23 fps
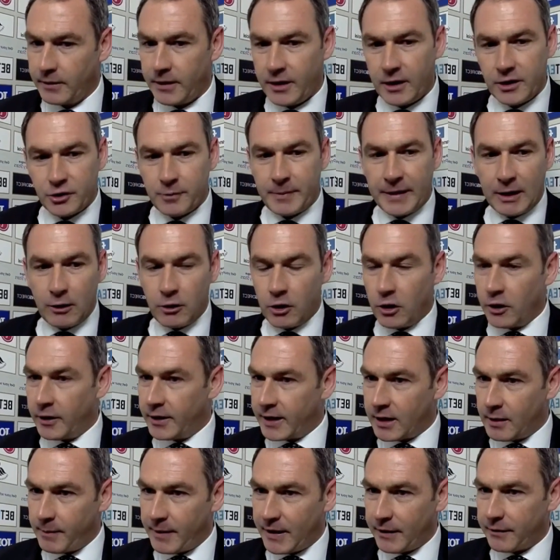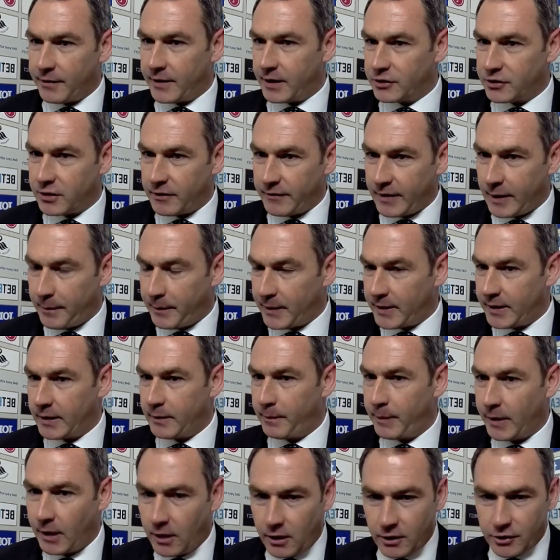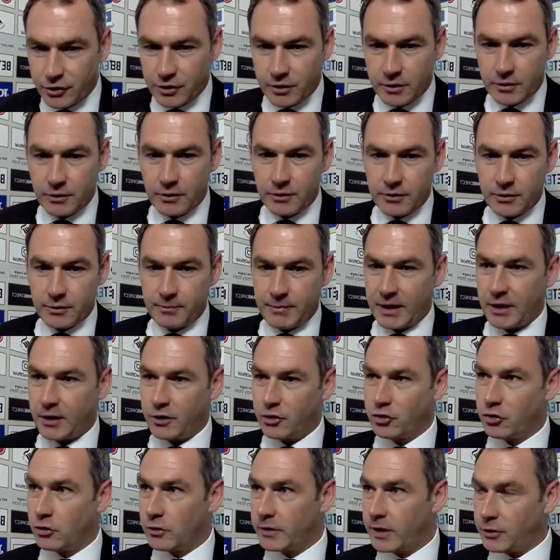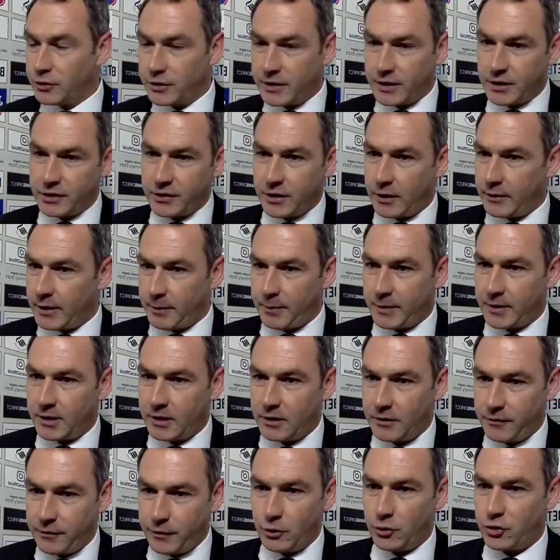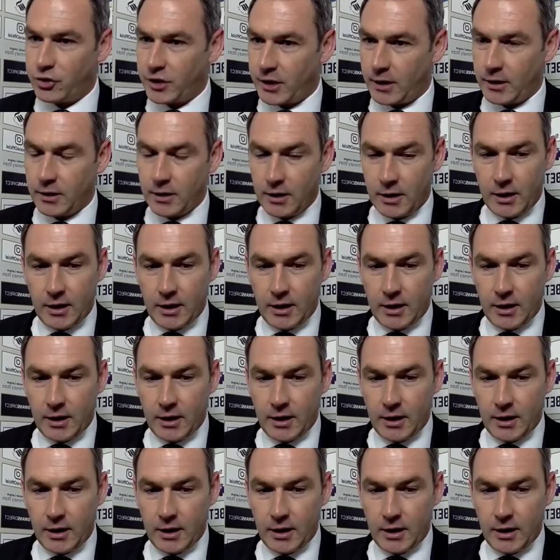Yeah, it's about learning about things that have happened in the past and making sure those things don't happen in the future.